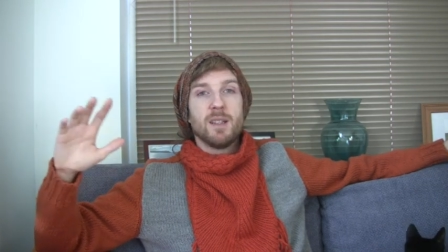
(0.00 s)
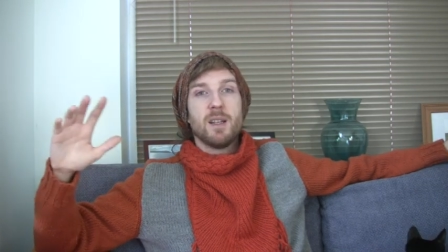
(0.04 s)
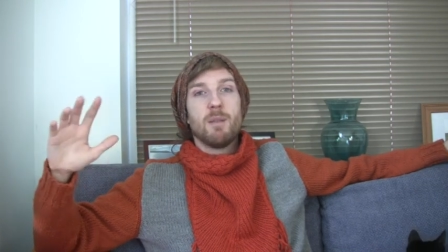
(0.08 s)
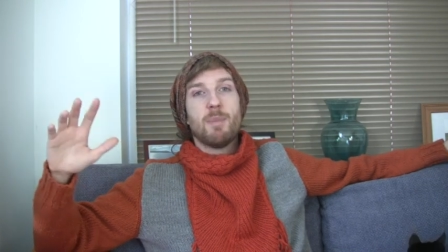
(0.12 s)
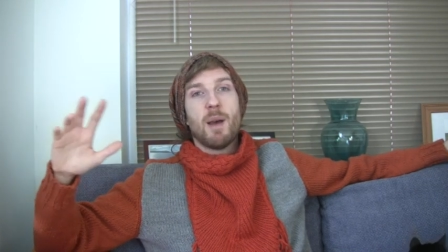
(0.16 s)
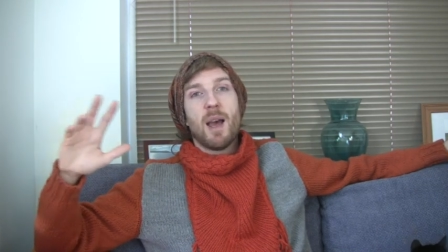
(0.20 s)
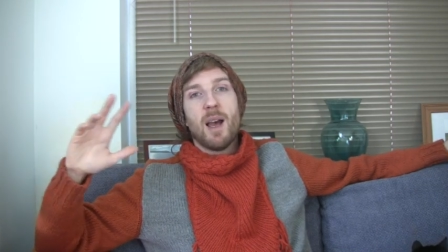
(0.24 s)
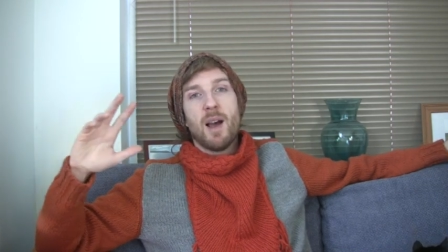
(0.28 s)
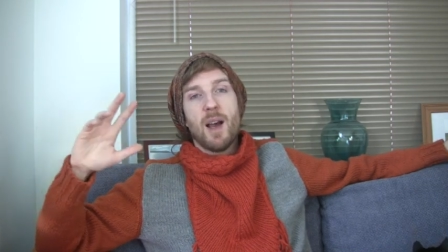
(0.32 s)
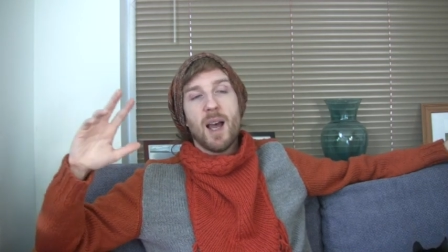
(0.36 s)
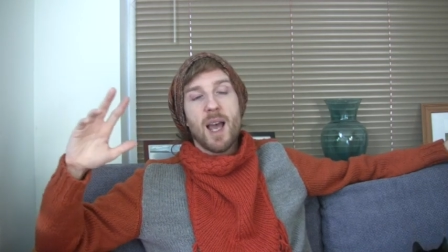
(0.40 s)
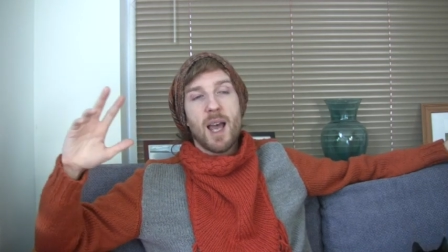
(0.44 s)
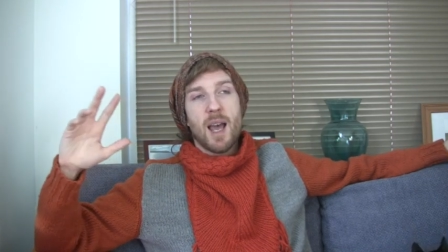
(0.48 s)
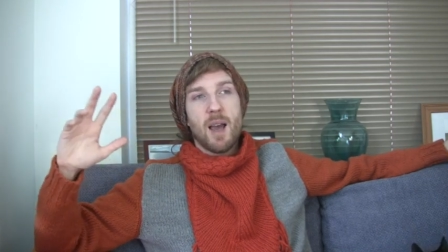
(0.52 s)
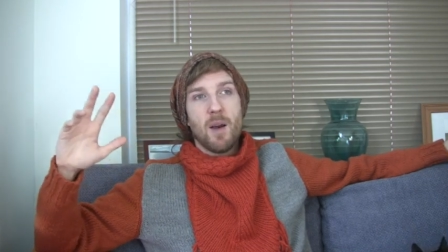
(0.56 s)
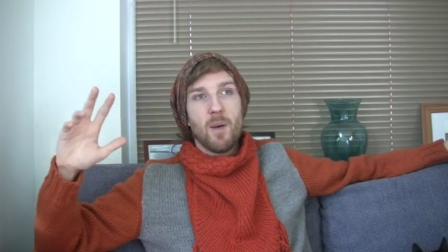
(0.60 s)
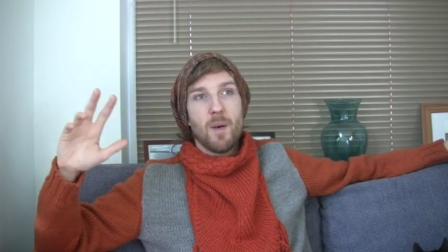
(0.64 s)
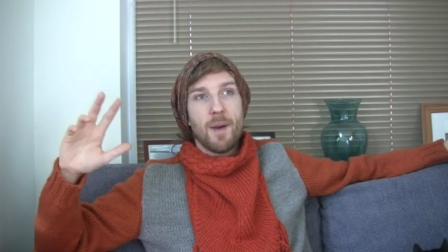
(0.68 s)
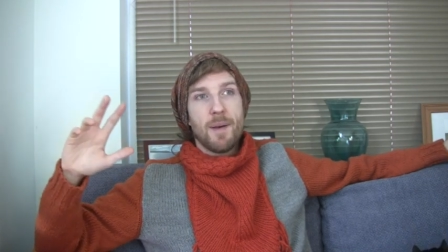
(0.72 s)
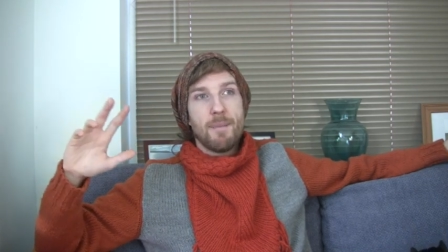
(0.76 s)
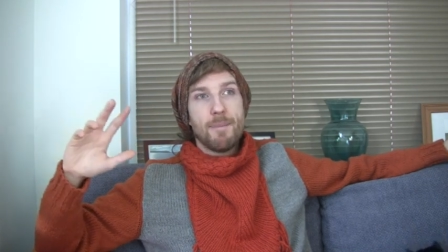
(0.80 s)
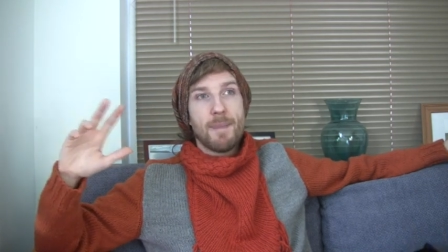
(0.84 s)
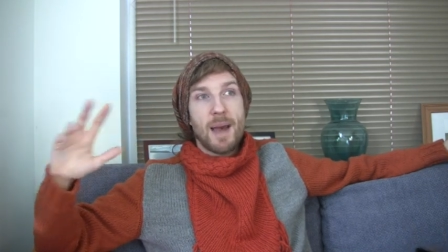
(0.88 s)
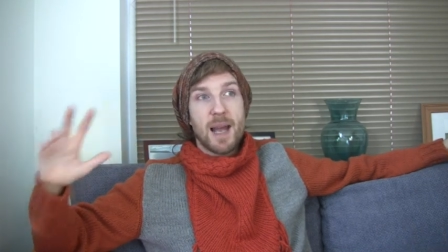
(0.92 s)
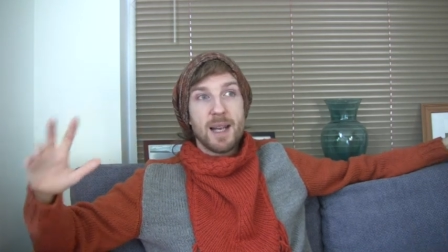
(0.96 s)
about how
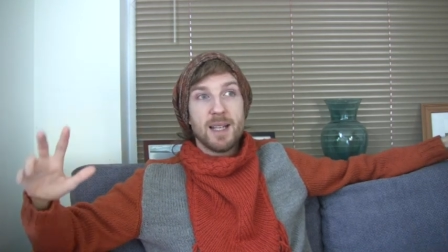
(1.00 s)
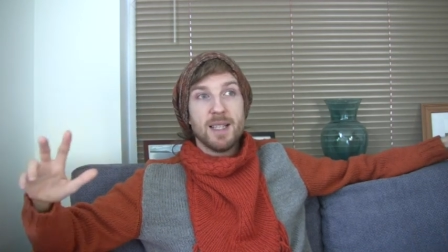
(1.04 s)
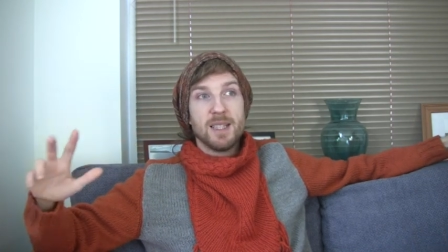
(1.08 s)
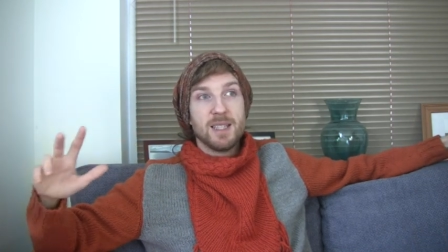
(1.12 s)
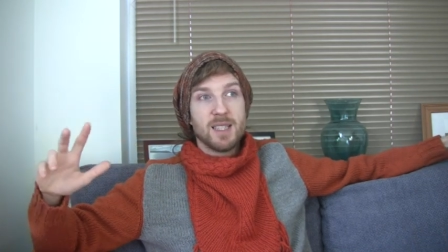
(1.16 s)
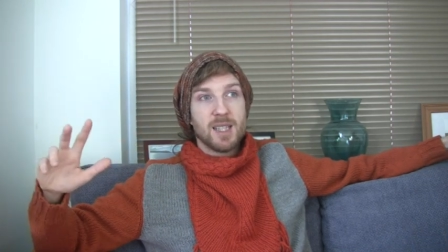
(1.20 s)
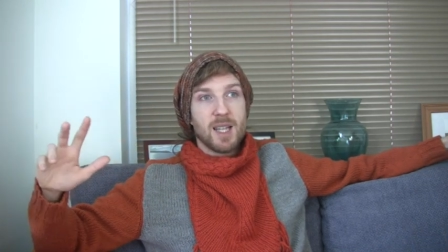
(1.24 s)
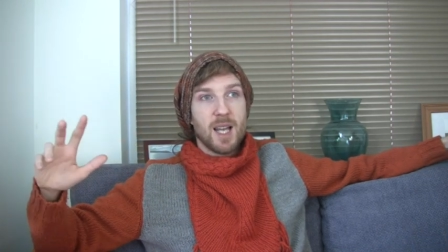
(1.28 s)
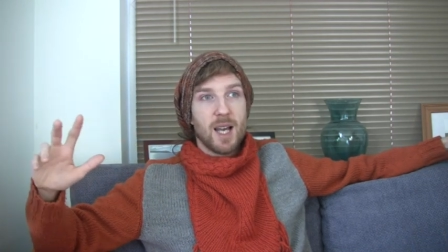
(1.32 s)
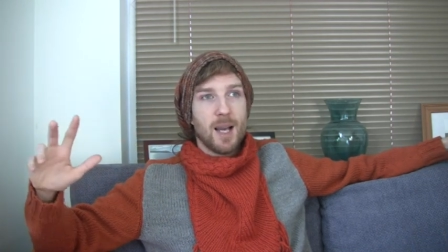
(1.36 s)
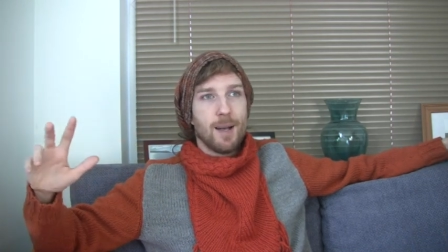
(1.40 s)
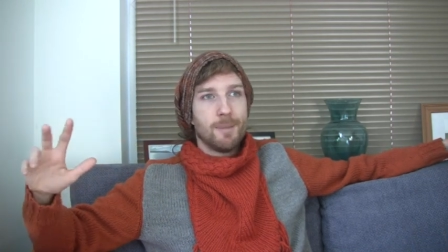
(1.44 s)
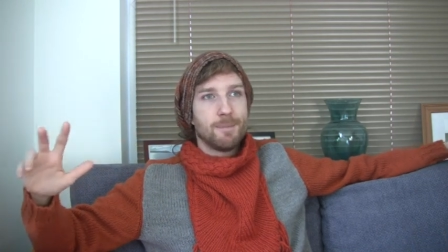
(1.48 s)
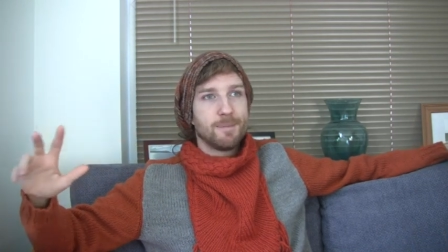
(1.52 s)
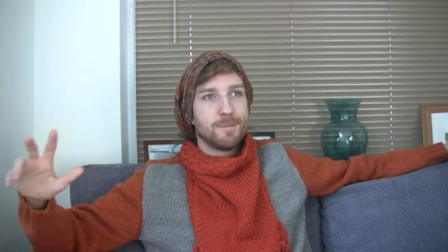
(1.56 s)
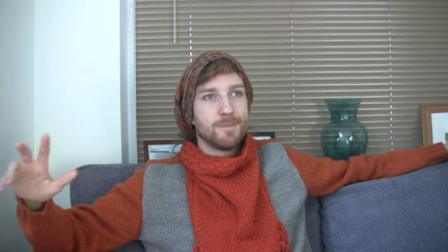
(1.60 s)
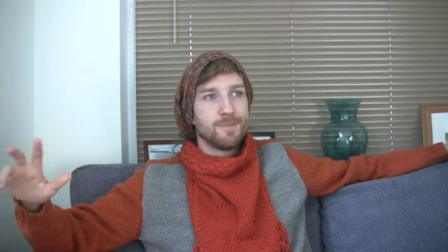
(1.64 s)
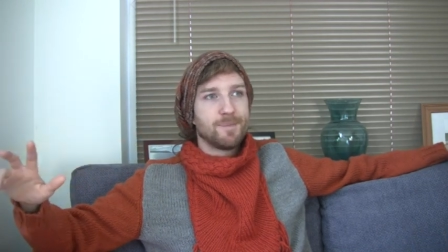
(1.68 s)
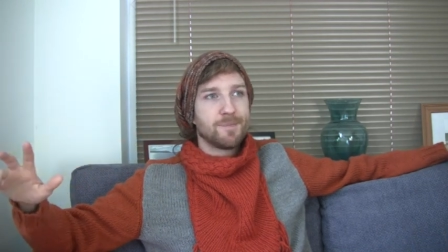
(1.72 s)
I manage that.